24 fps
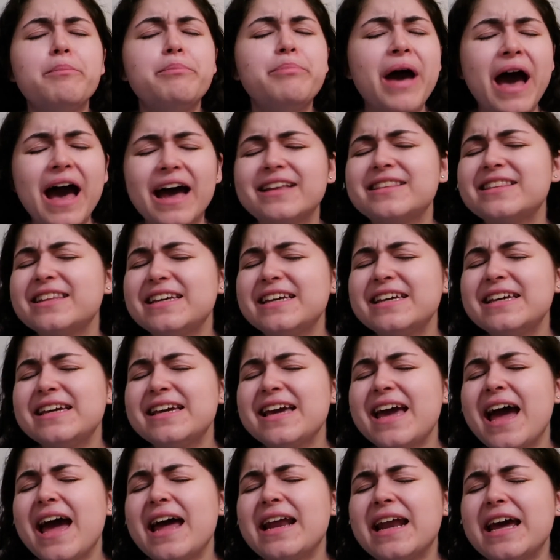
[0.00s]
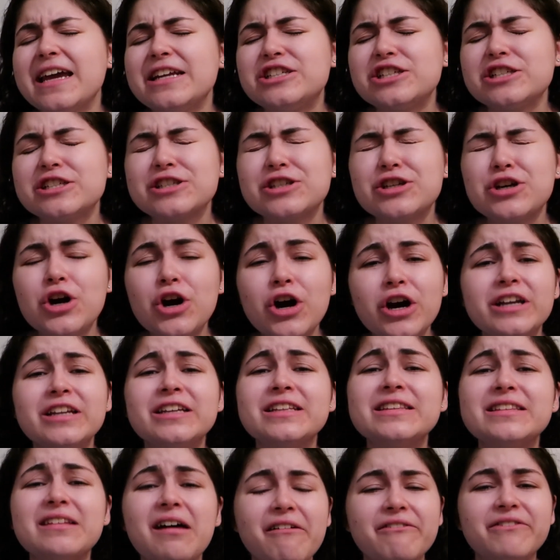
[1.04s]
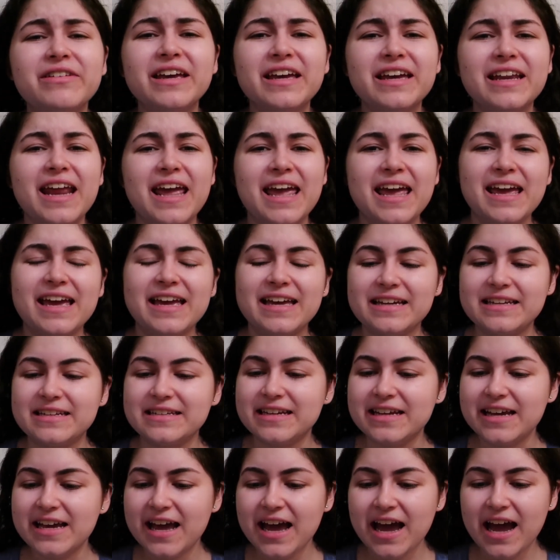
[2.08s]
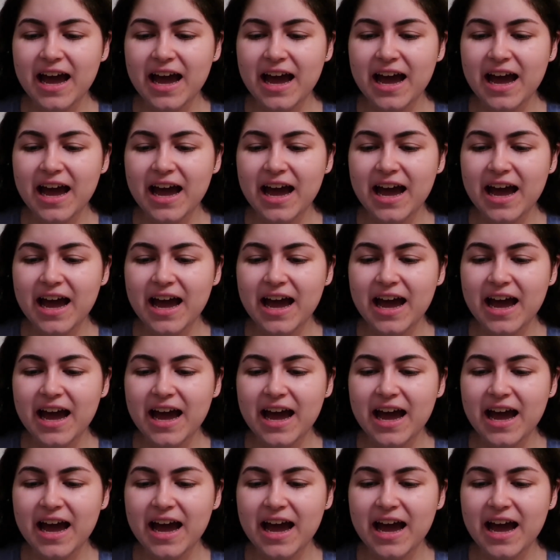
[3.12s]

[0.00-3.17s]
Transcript: badly and I just couldn't love it and